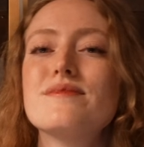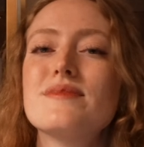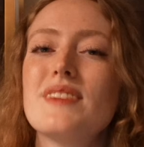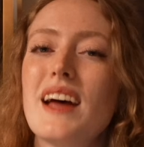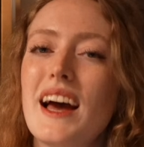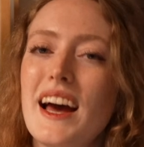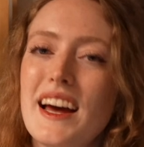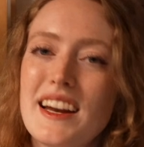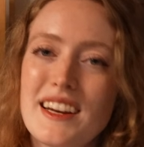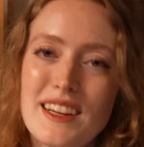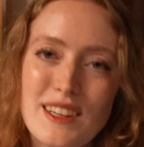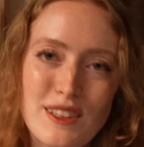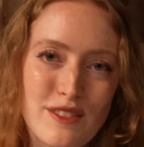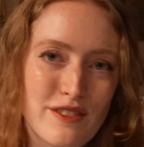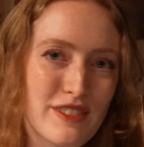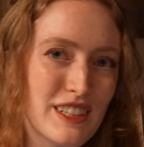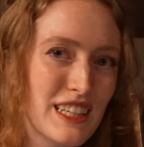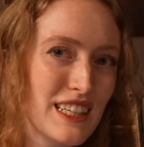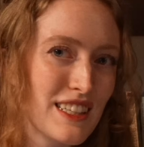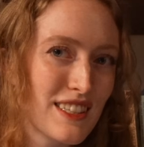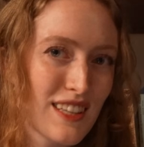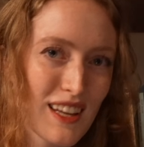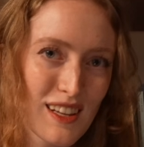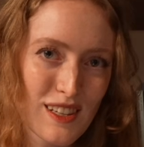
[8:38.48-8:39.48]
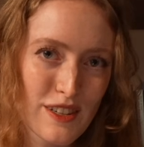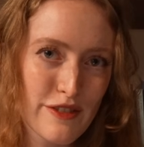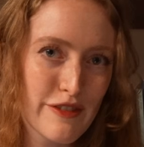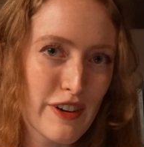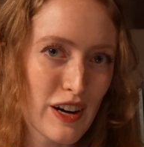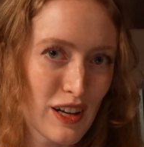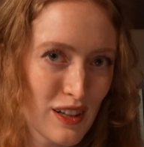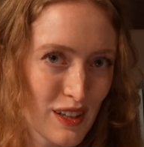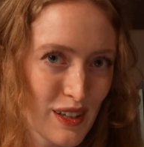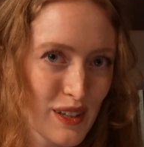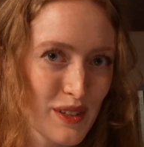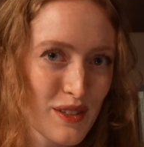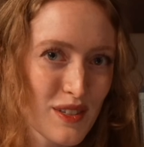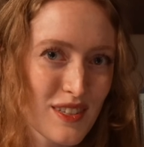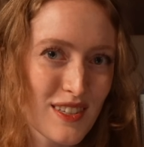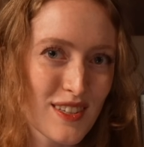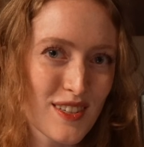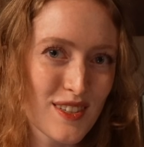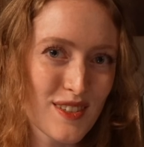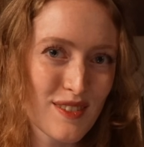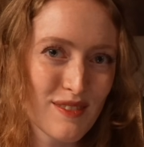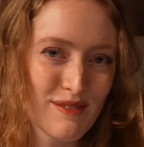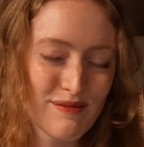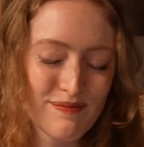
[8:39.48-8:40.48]
And it reads as
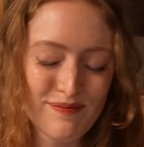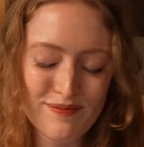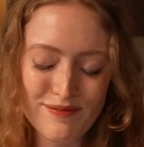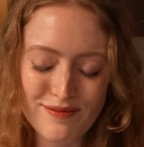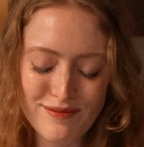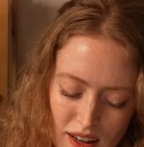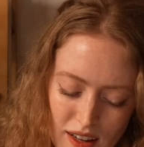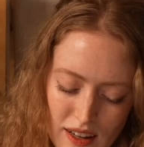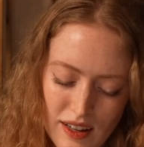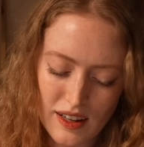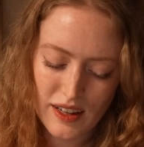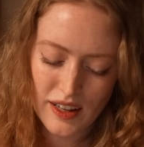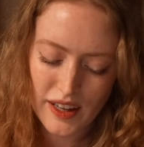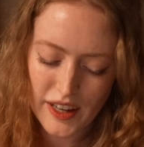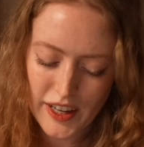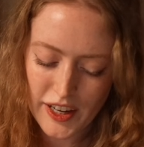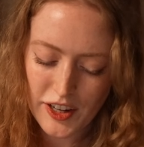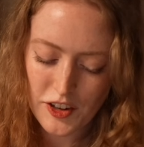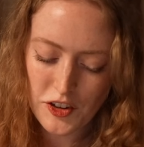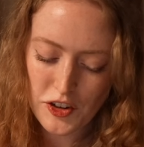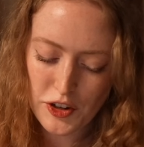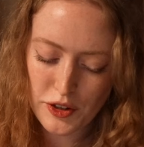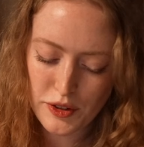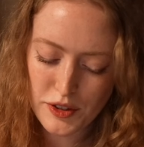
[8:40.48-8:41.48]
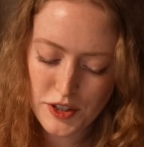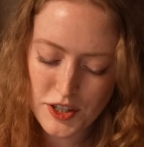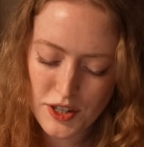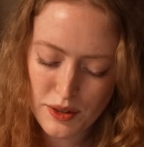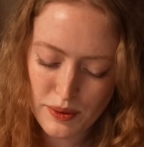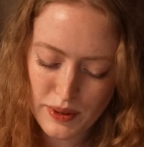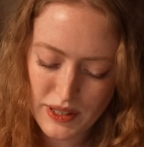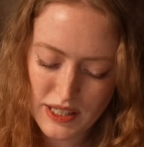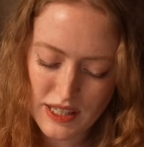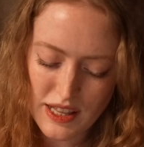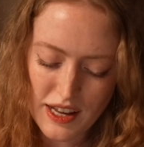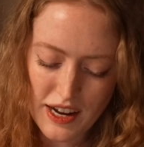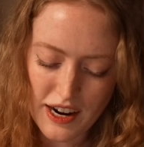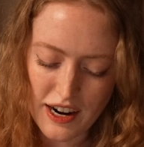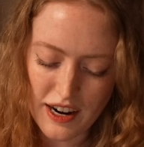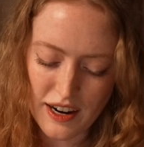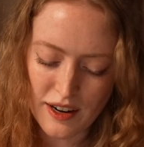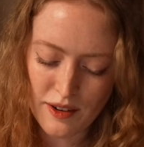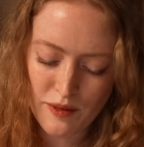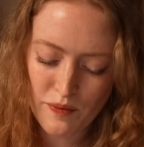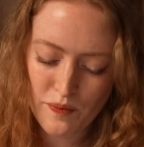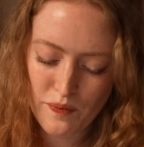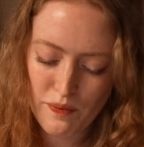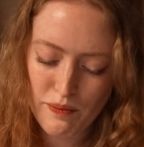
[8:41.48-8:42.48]
follows. He knew she was
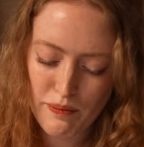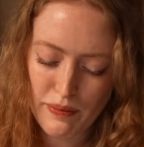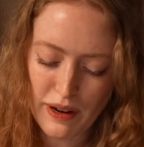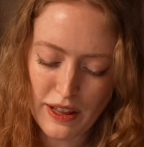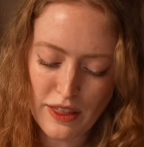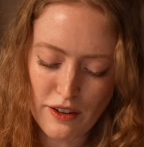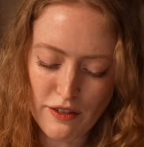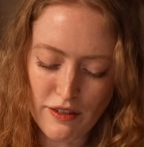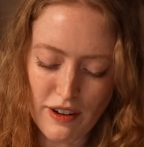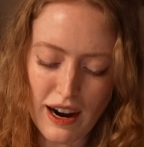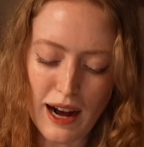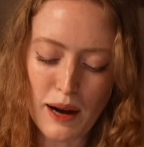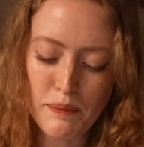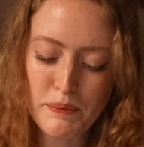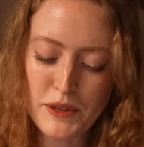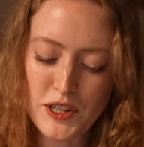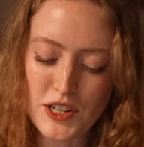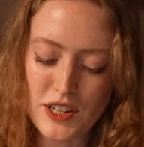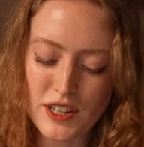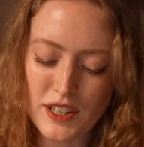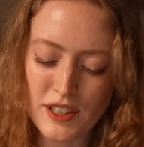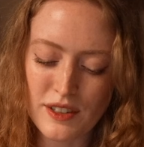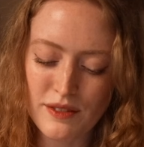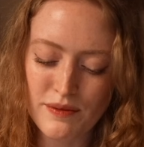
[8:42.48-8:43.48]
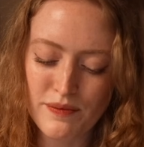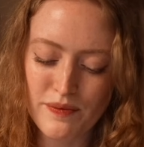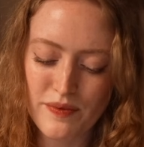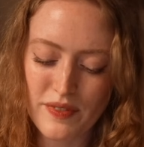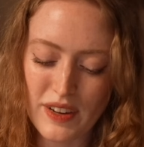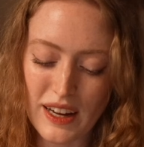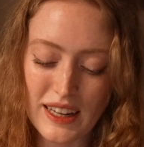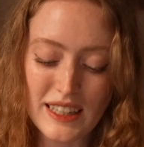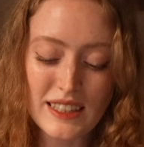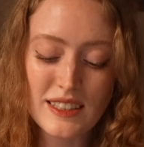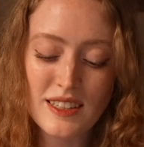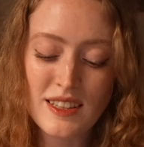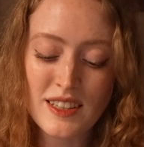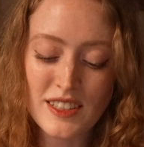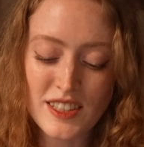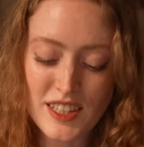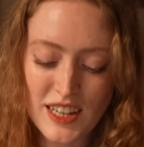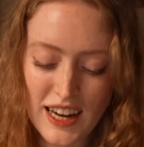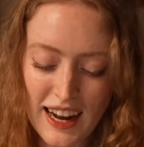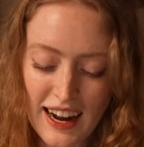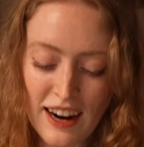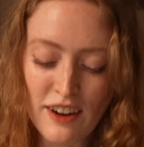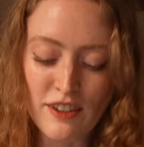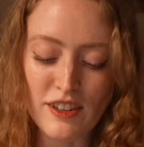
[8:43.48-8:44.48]
there by the rapture and the
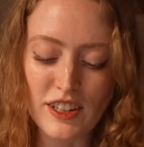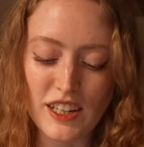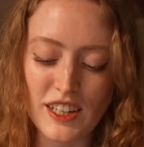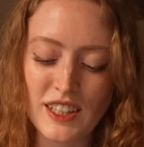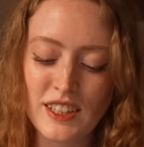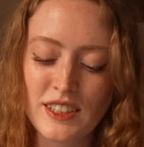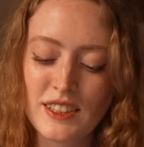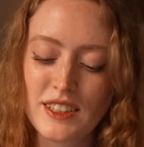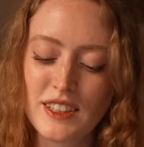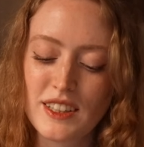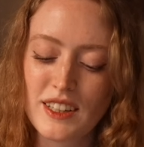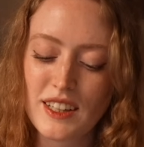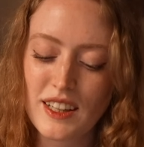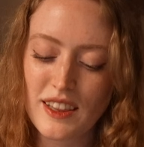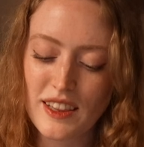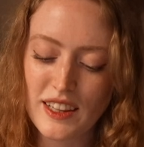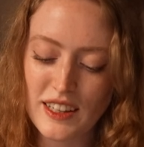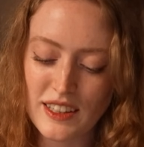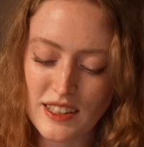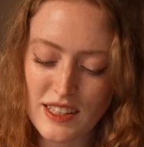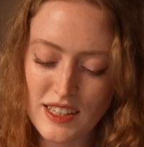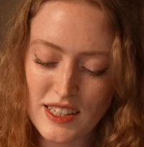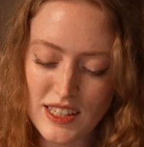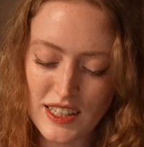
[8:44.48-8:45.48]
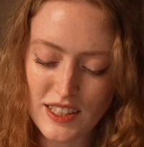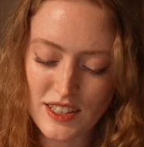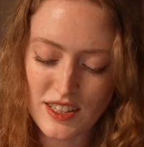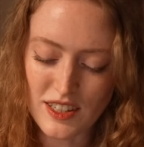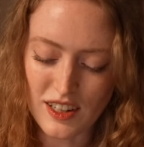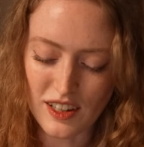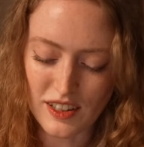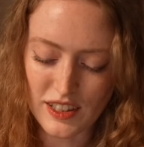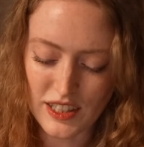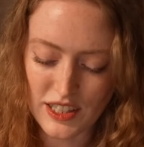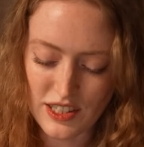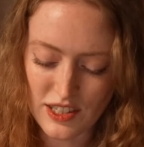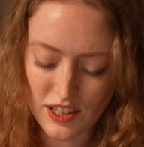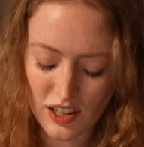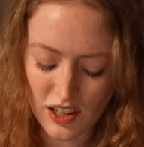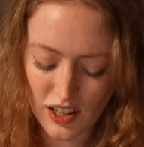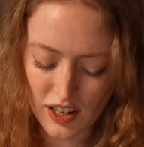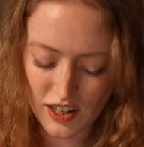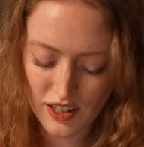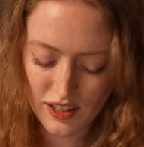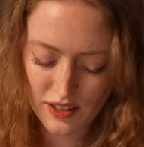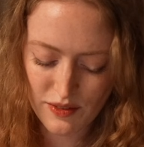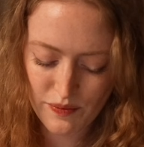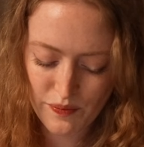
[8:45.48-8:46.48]
terror that seized on his
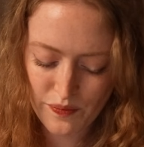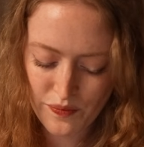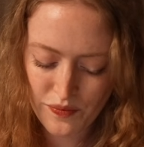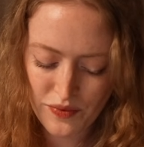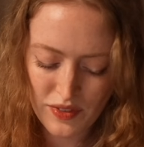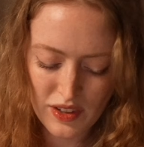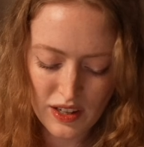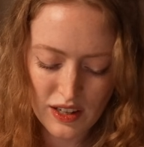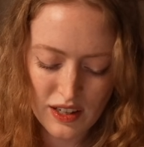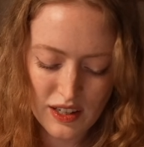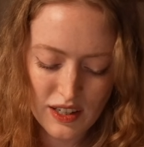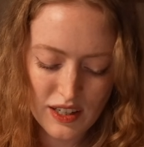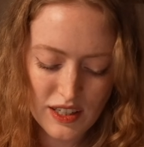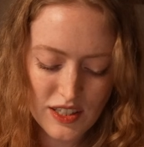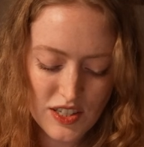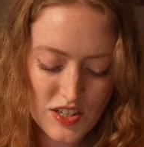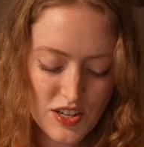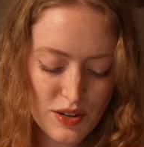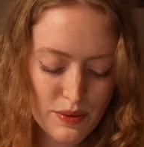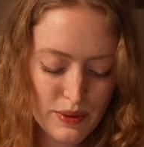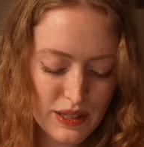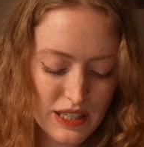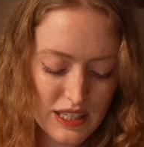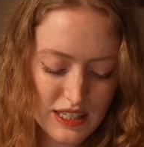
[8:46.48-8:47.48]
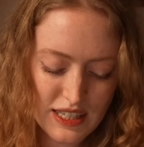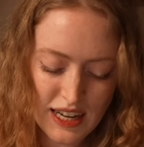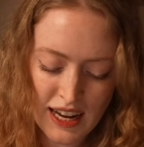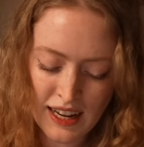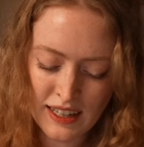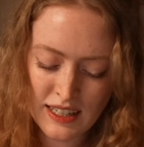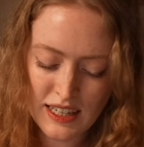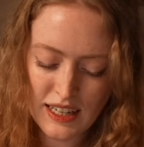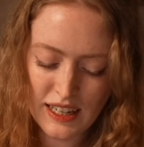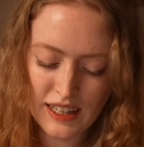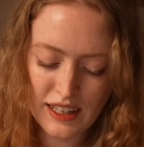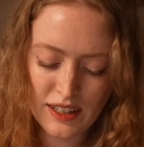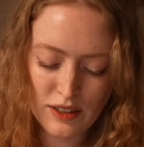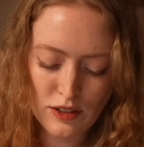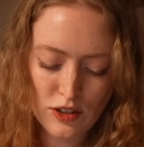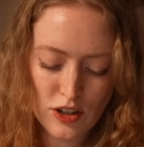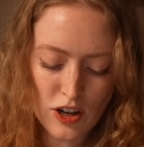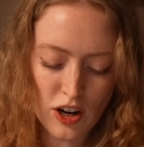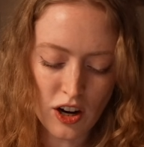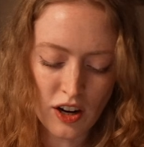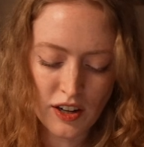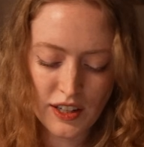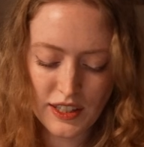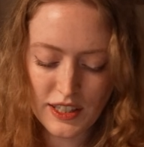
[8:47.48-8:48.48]
heart. She was standing,
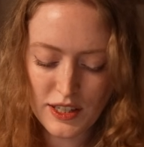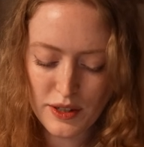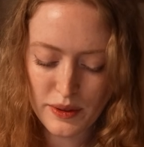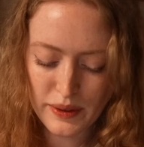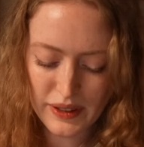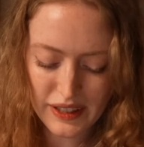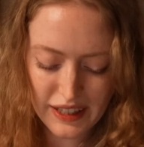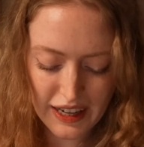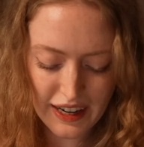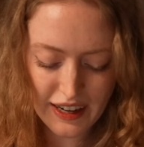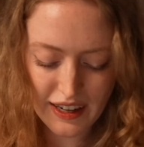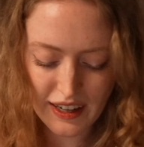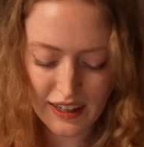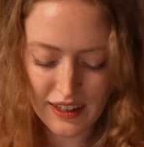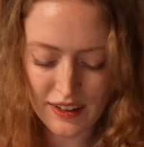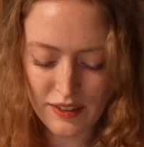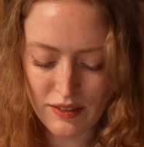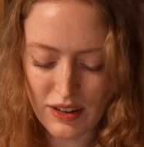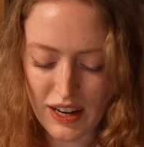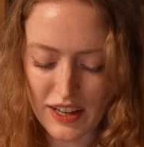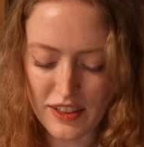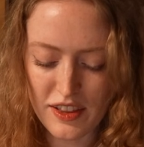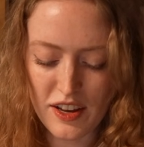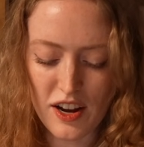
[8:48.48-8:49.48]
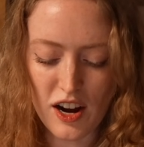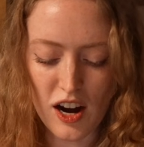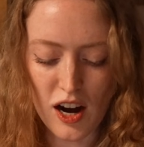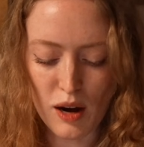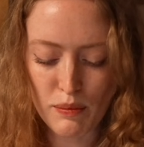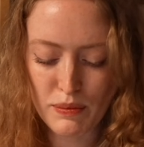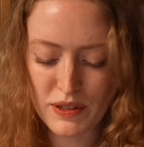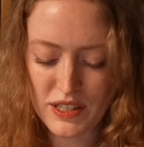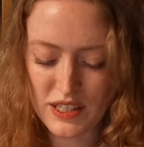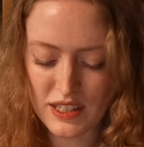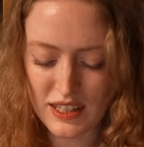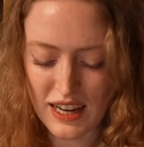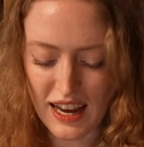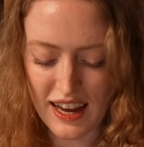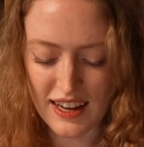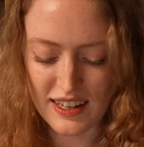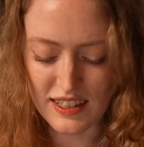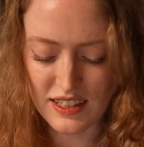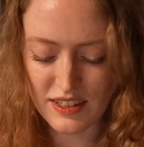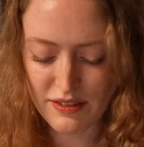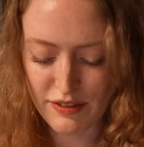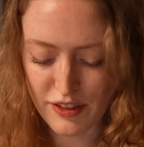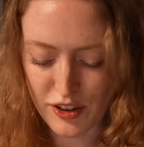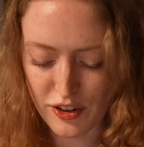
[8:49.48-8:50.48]
talking to a lady at the opposite
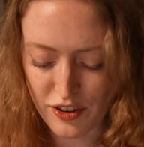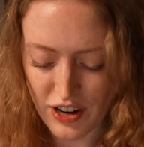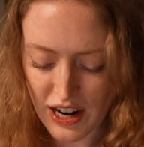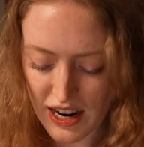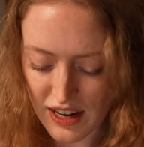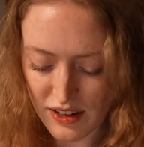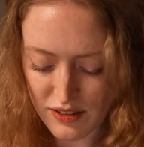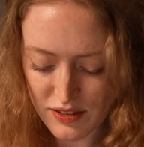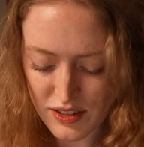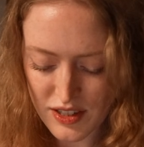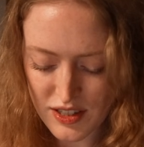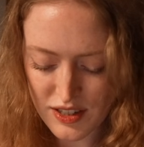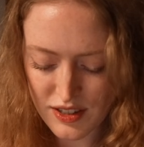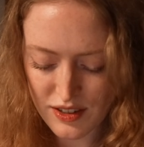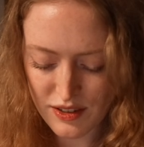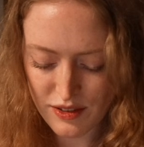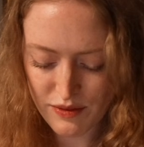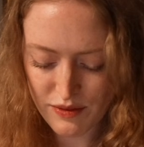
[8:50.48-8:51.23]
end of the ground.